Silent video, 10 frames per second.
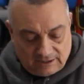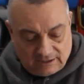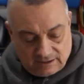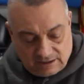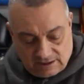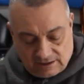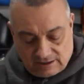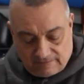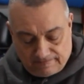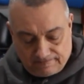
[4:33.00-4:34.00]

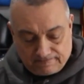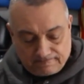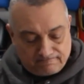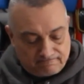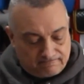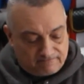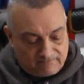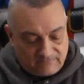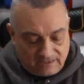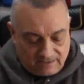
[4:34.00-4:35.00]
They
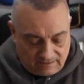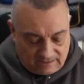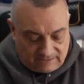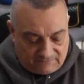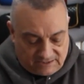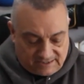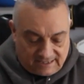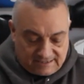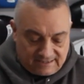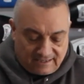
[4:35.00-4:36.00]
have the
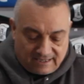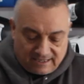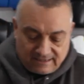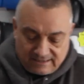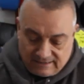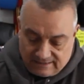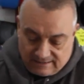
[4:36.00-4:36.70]
satin lining,